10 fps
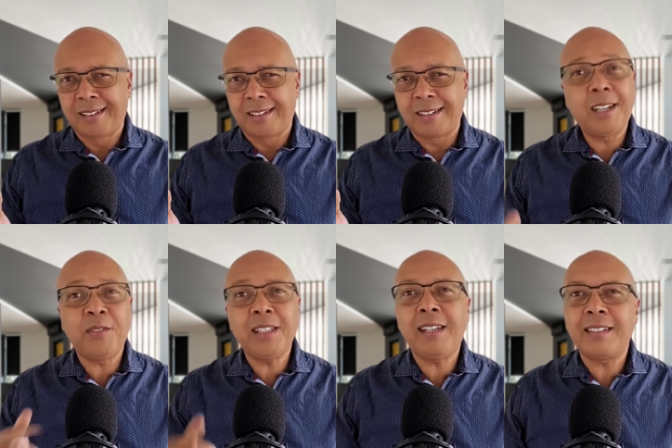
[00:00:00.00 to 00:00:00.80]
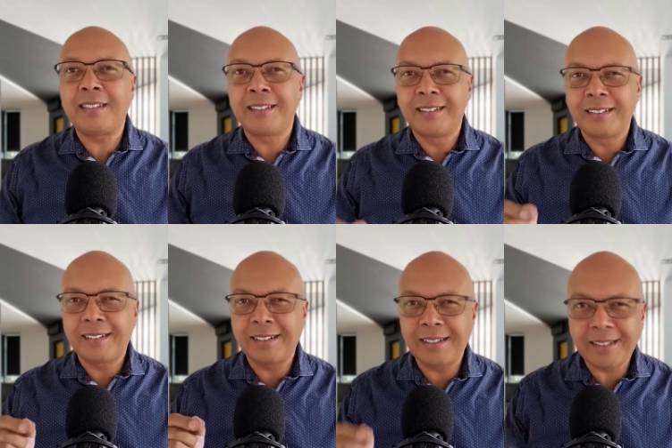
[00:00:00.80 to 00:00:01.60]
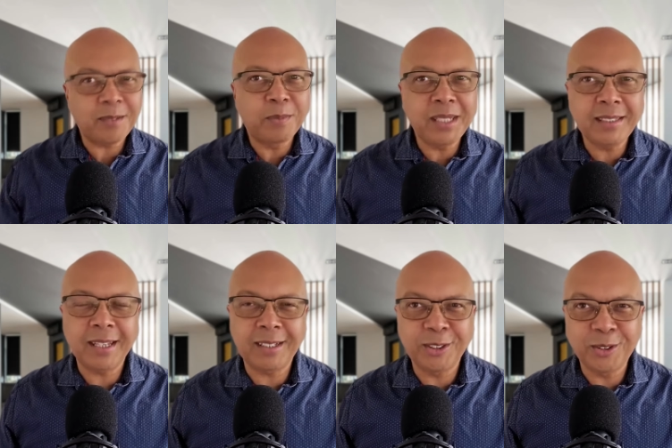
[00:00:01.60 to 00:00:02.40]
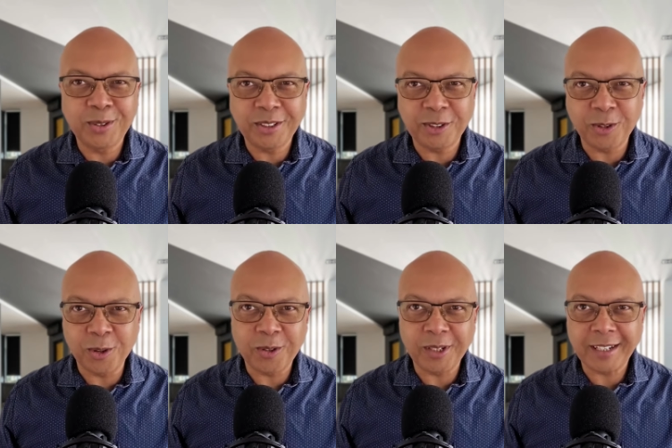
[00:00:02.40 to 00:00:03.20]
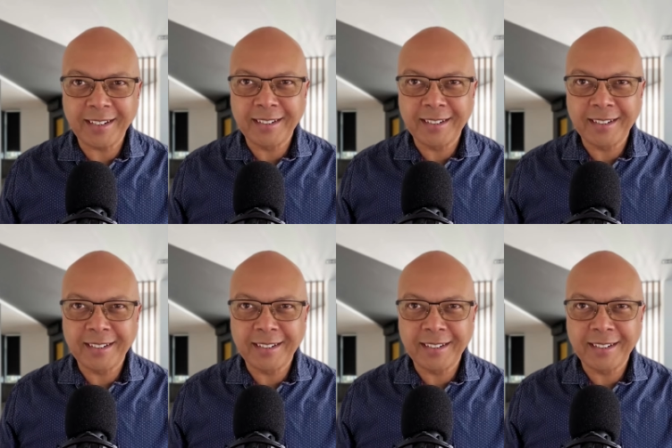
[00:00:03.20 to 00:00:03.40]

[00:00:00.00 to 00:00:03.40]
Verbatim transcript: Nevertheless, let me tell you the story.